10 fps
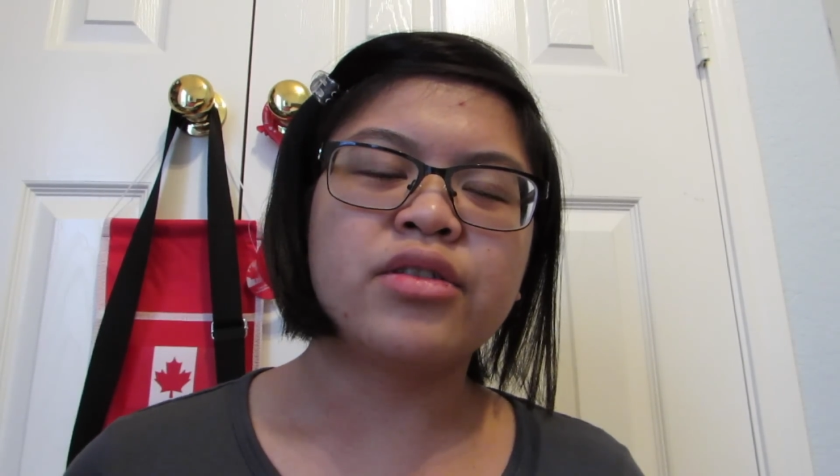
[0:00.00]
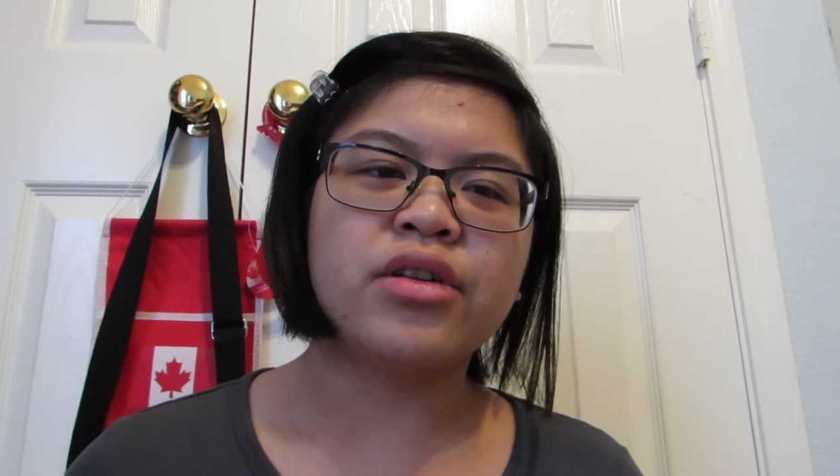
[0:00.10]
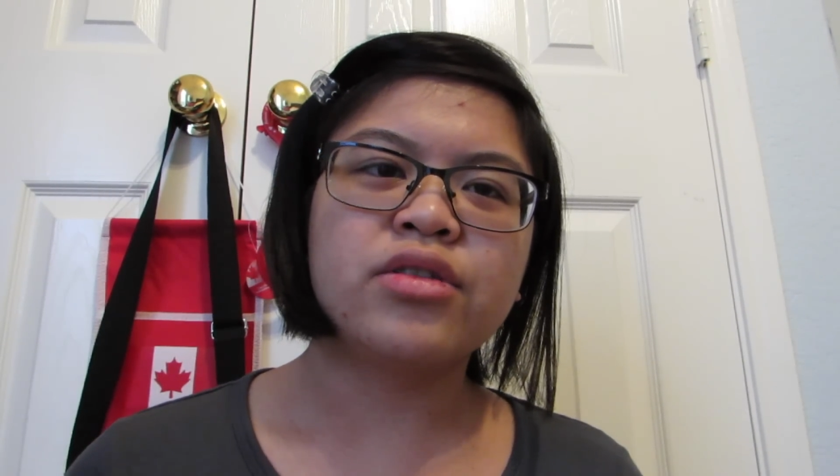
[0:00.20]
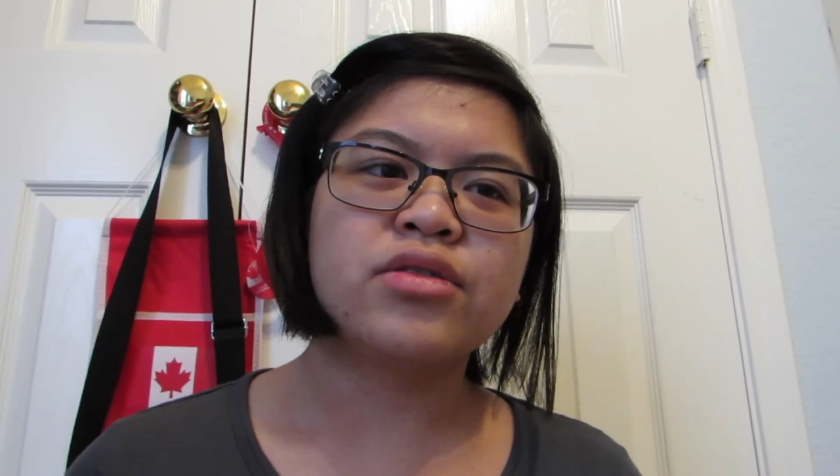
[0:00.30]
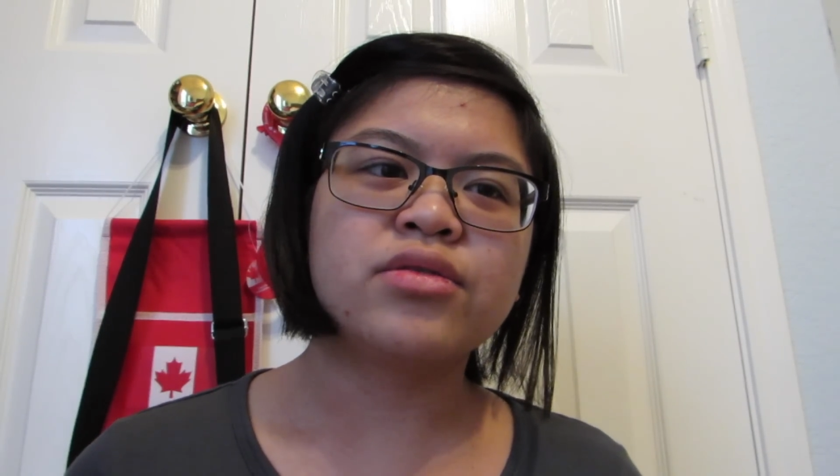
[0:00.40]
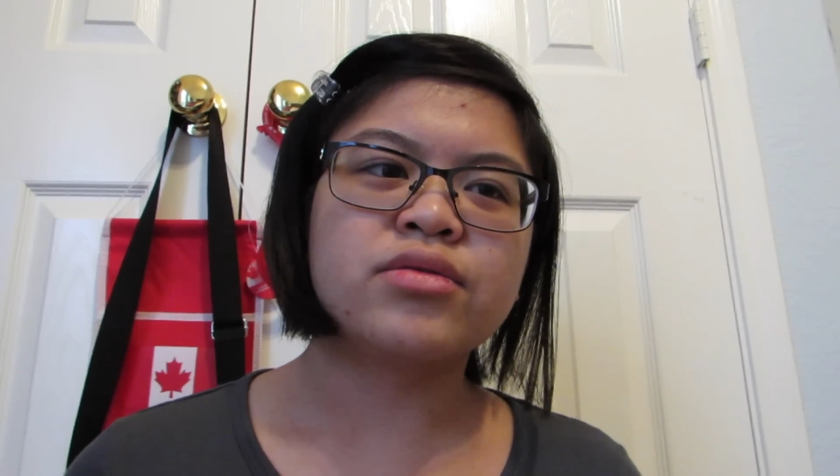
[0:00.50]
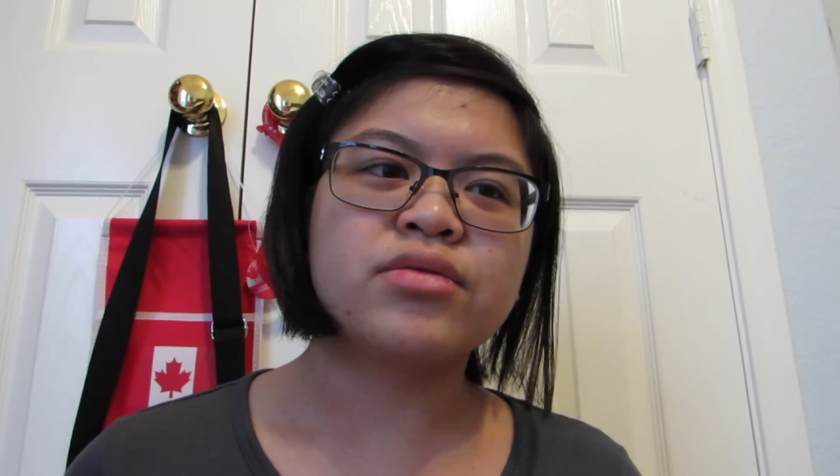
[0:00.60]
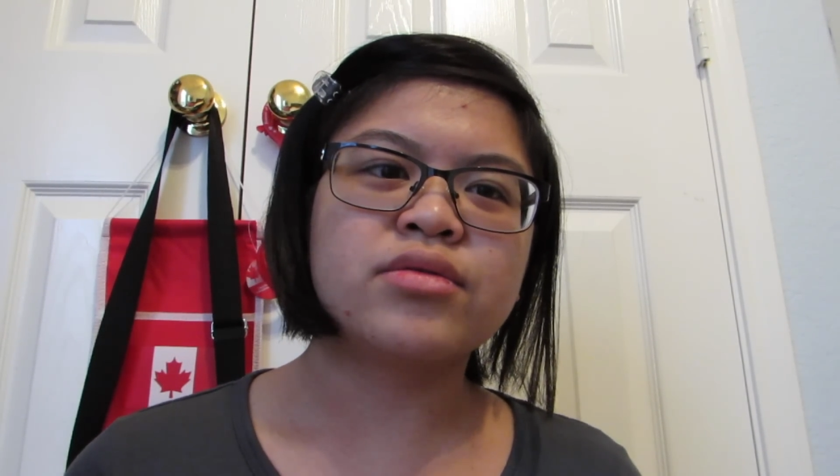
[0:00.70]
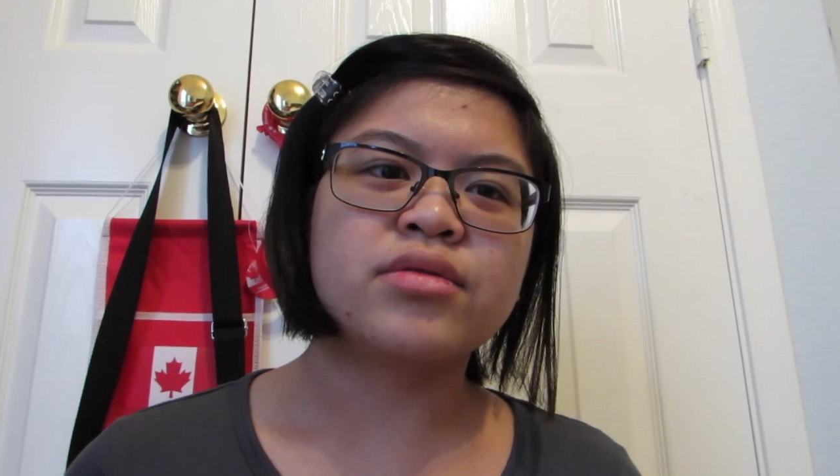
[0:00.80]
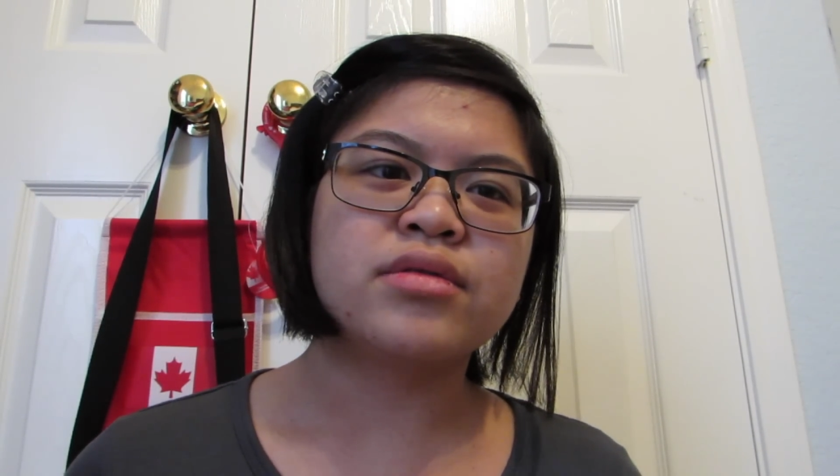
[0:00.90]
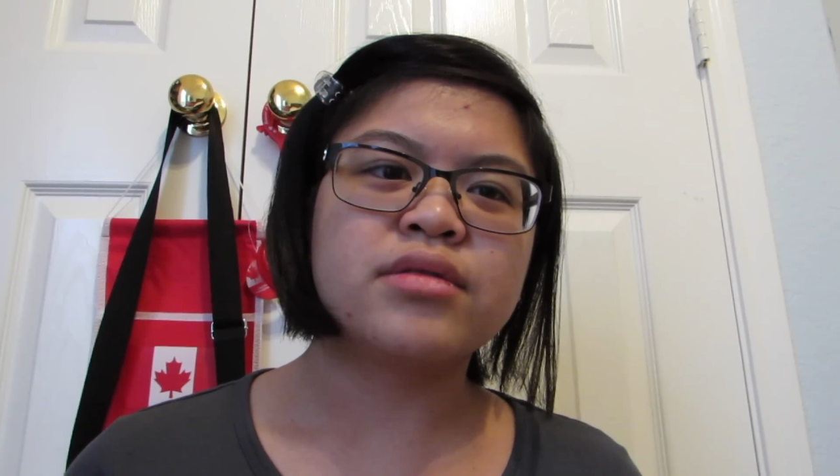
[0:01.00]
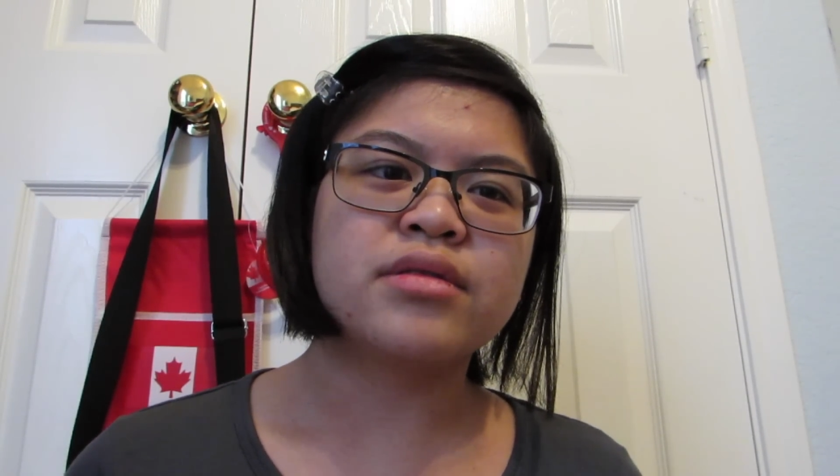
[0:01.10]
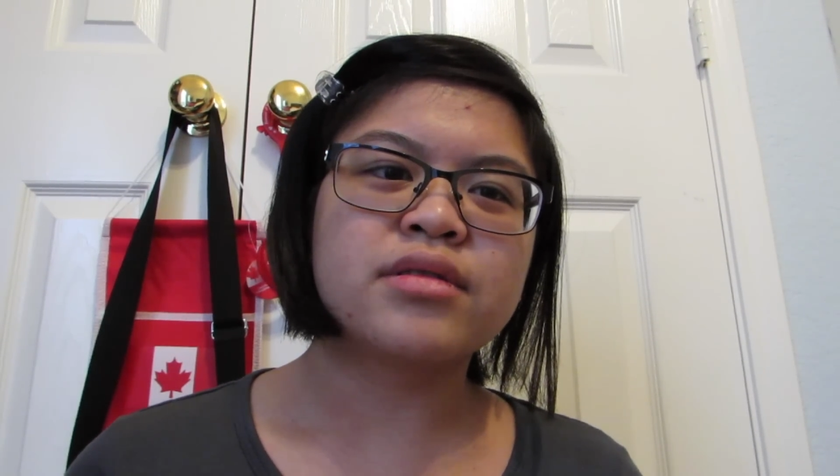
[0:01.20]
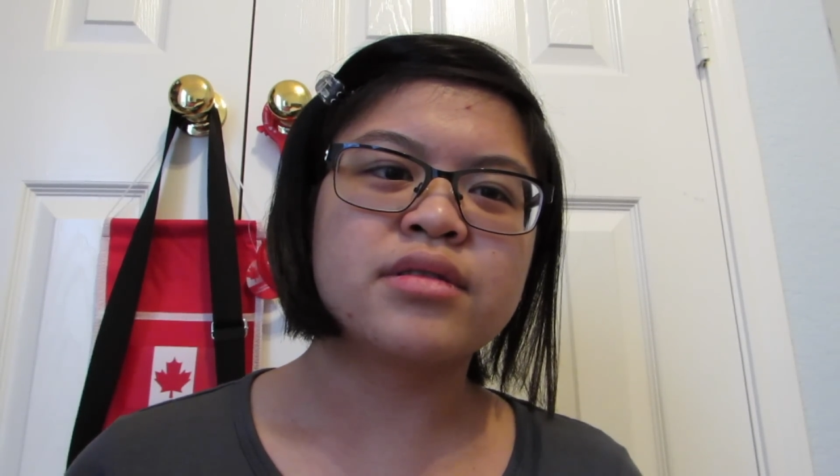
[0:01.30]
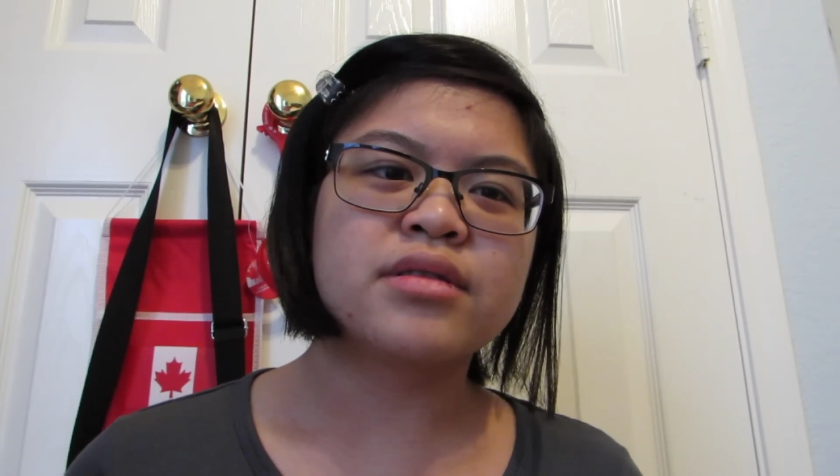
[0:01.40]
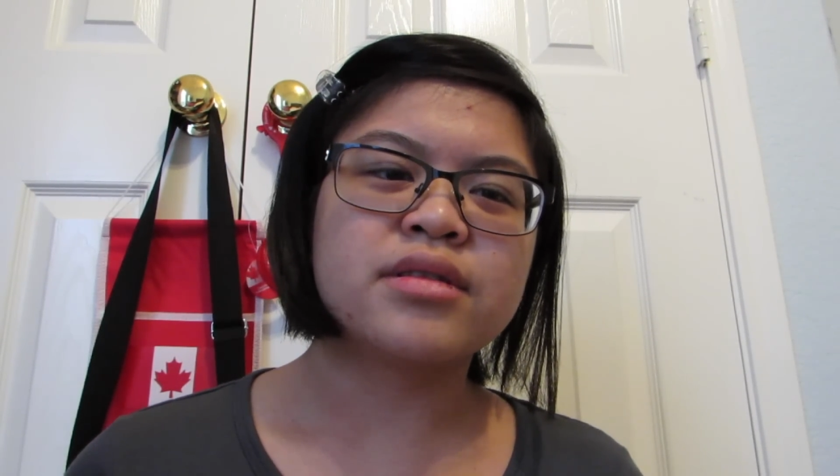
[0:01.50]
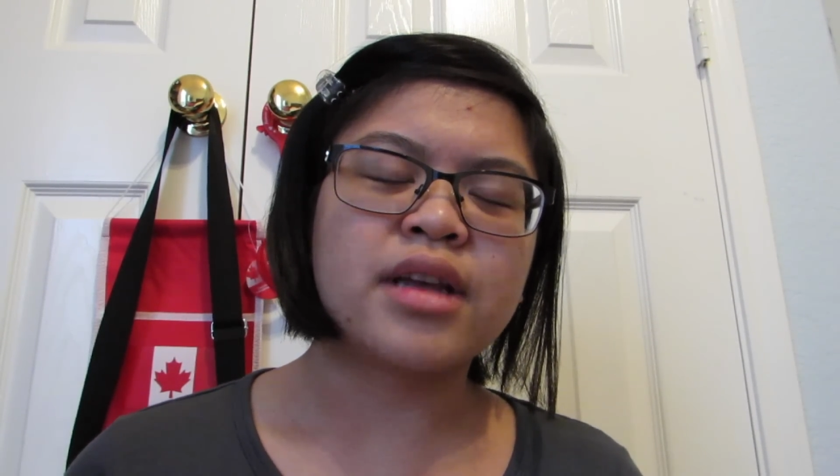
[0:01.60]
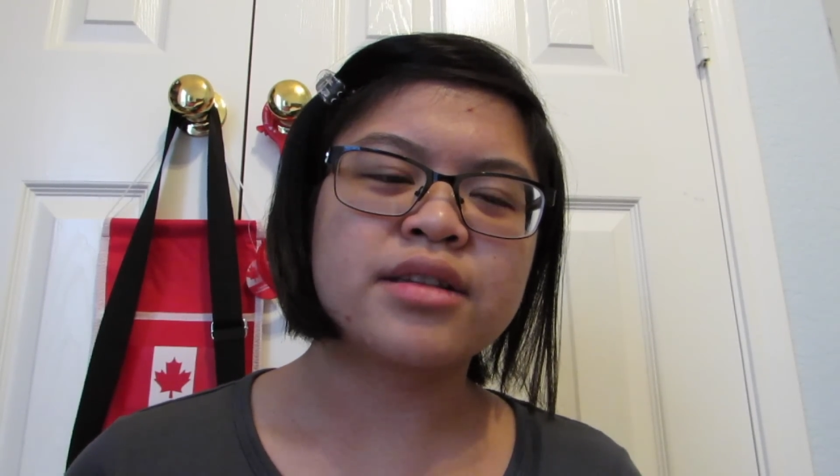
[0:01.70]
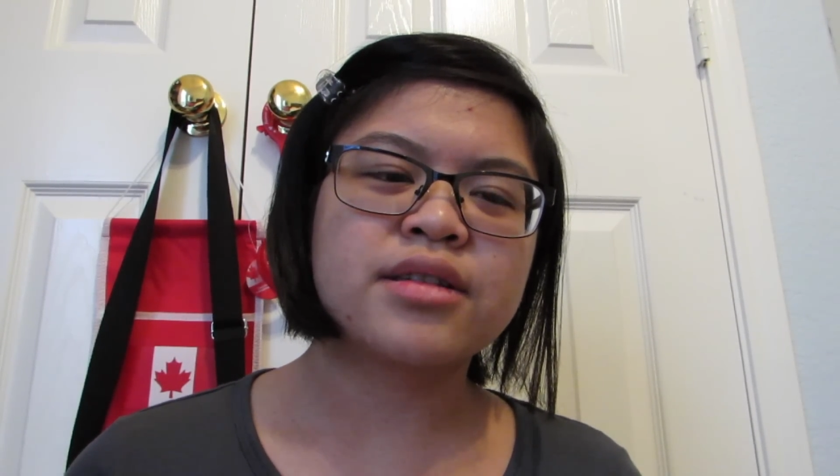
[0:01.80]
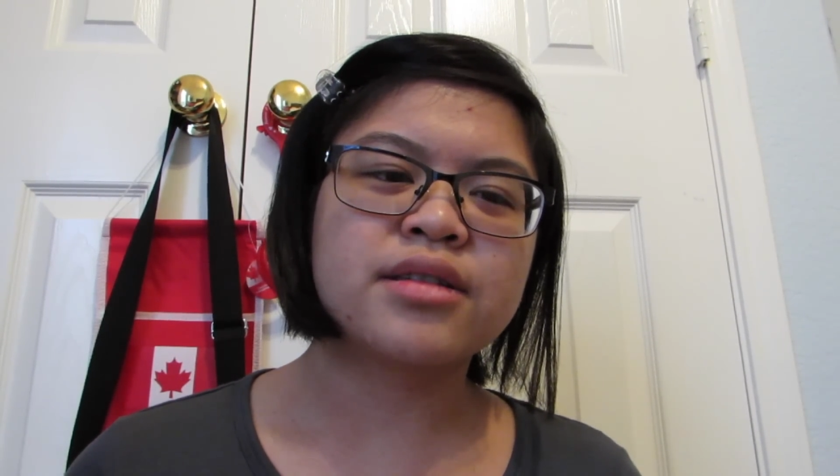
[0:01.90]
oh,
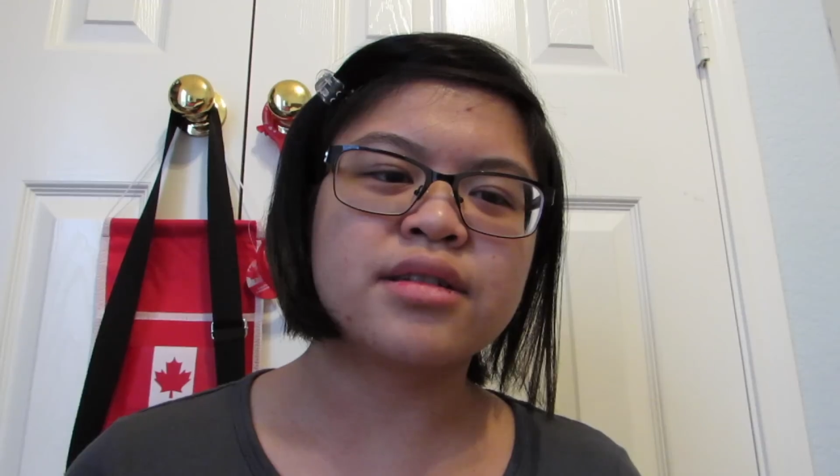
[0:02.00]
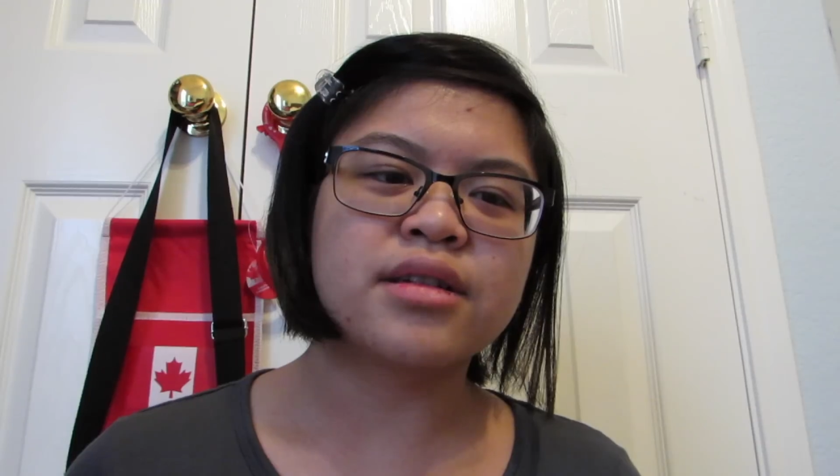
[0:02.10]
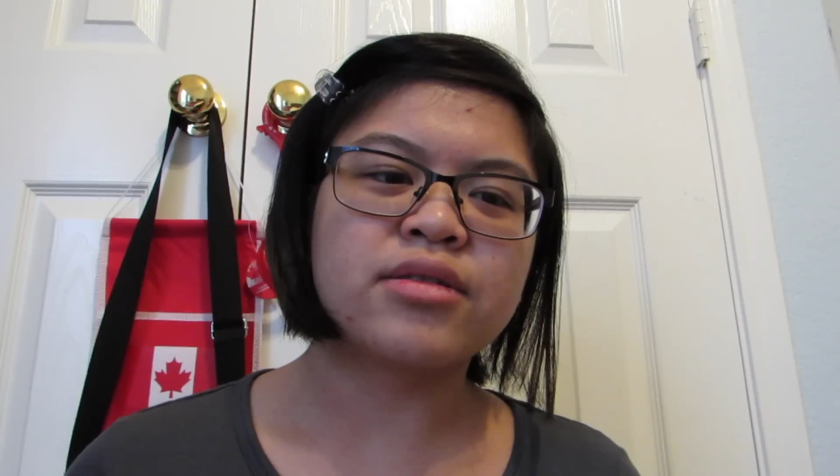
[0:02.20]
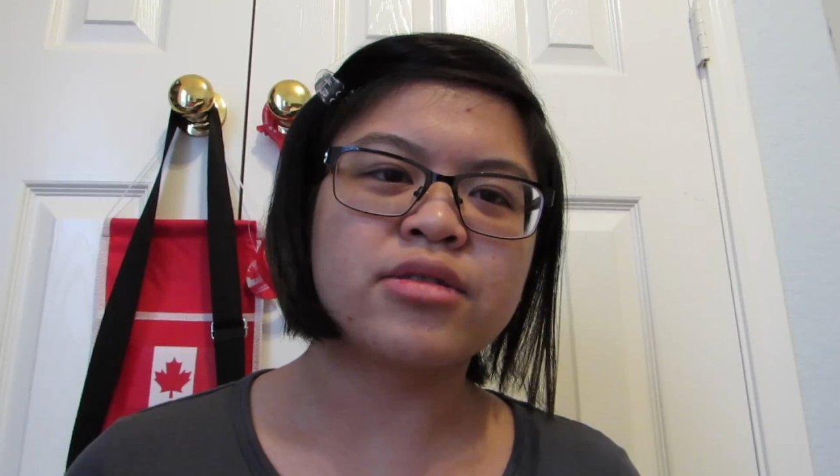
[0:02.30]
that's the thing